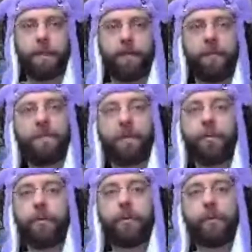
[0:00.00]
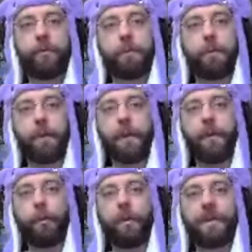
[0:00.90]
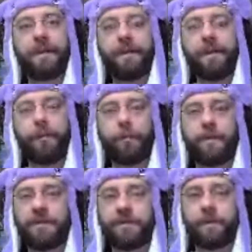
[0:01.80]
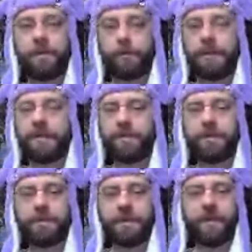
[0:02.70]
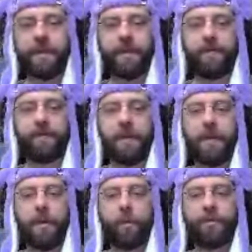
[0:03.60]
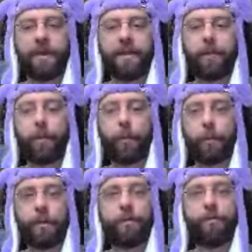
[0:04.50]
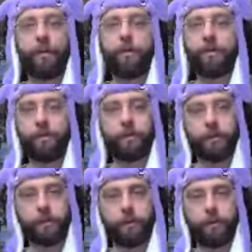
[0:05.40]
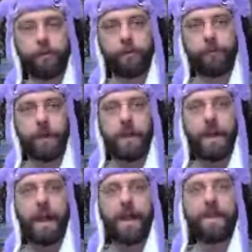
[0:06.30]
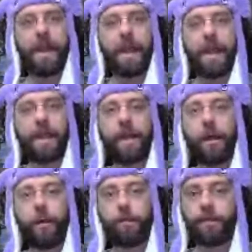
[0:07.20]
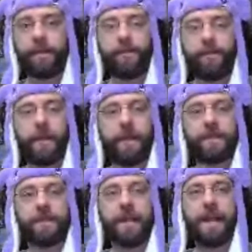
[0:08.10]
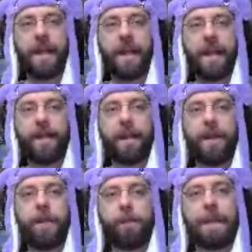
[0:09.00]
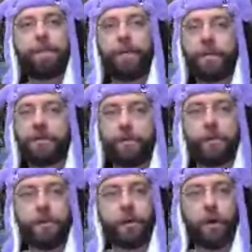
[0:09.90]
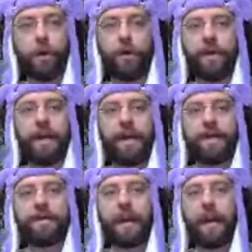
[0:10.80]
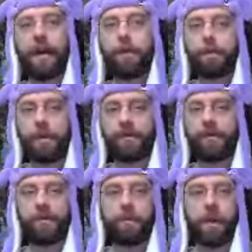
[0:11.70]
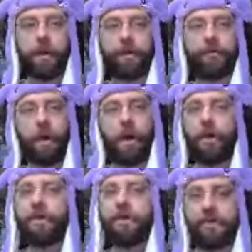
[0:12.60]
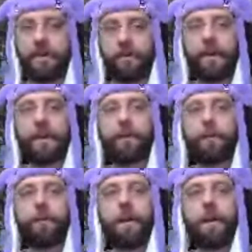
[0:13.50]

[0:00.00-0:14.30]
fake pharmaceuticals. But what they did when they started researching these was that they were real pharmaceuticals. And they had help desk lines. They had people that you could call. They had entire business models on this illegal